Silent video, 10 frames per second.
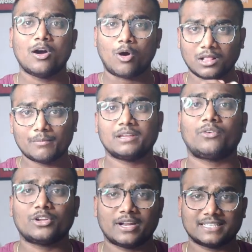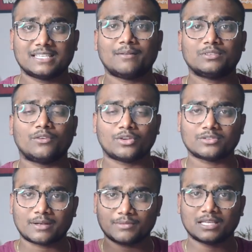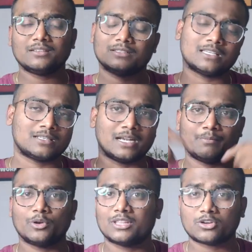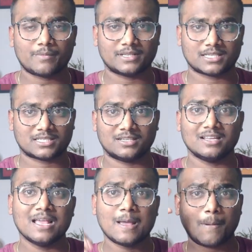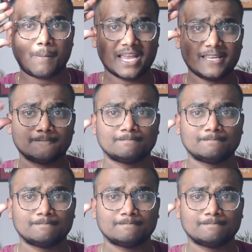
All the best for your exams. If you have something, just let me know in the comment section. Bye bye.